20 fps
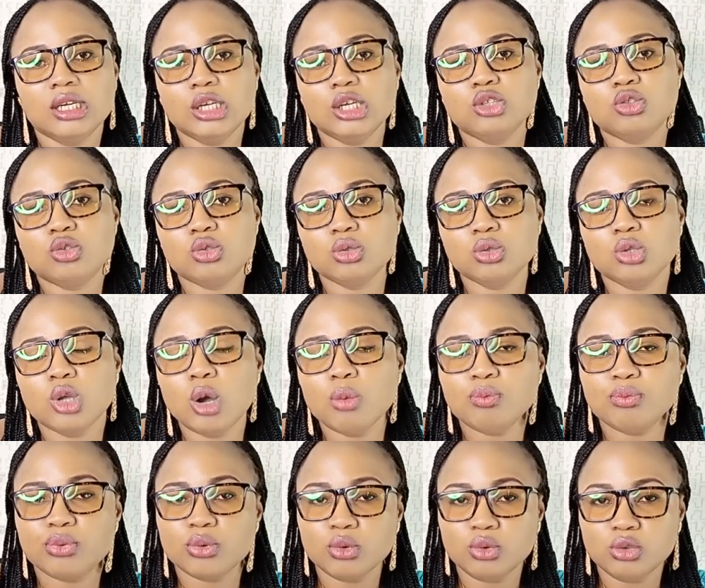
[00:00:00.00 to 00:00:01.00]
it will
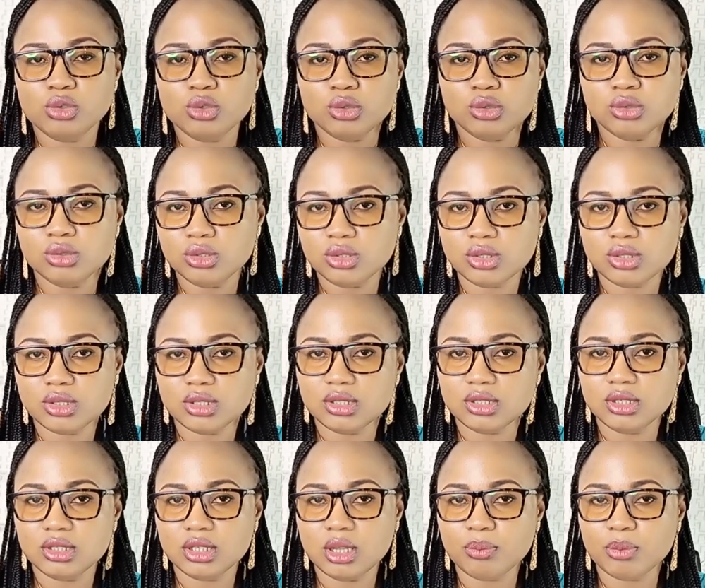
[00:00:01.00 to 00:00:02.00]
not produce,
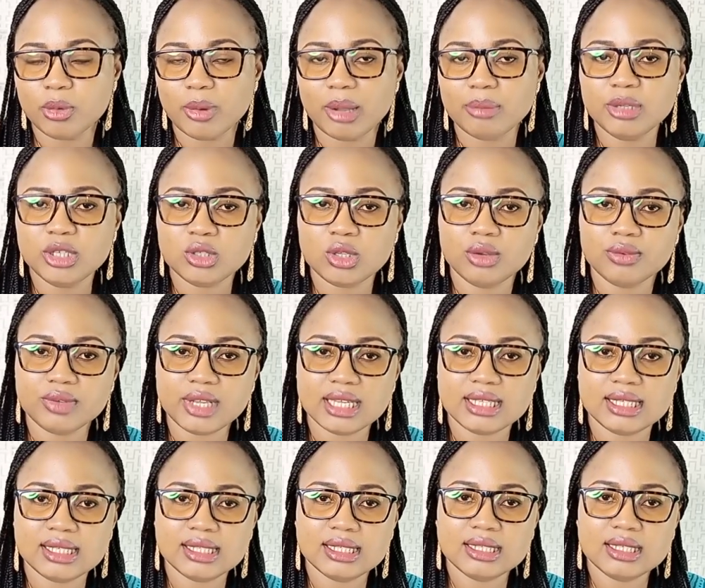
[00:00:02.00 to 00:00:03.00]
the probability of
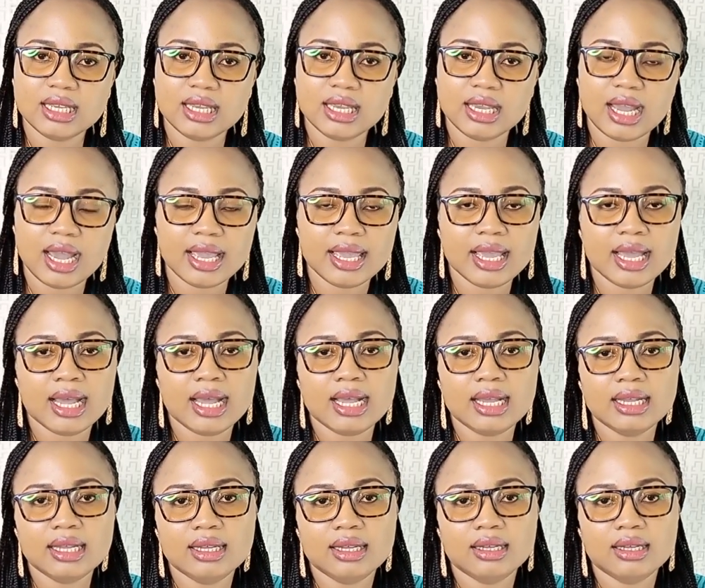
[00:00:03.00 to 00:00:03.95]
getting a higher